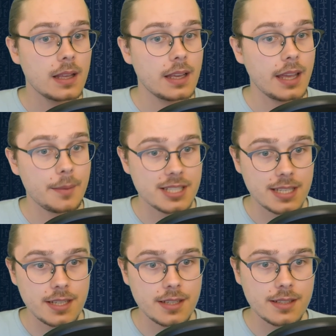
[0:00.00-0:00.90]

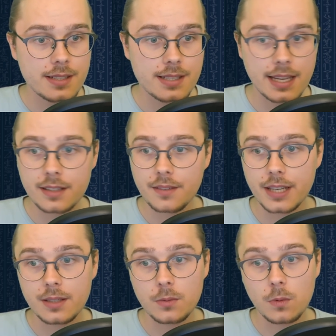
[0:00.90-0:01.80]
MST is
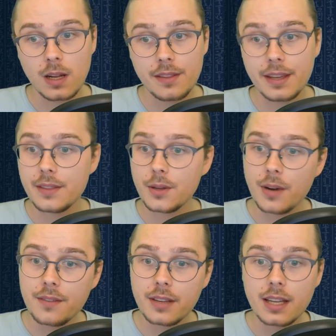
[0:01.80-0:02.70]
activated while they're in the
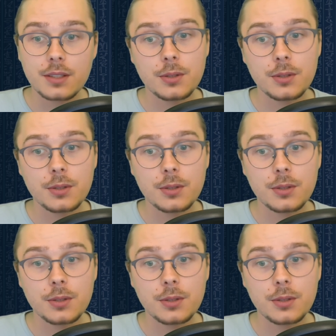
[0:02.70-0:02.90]
graveyard,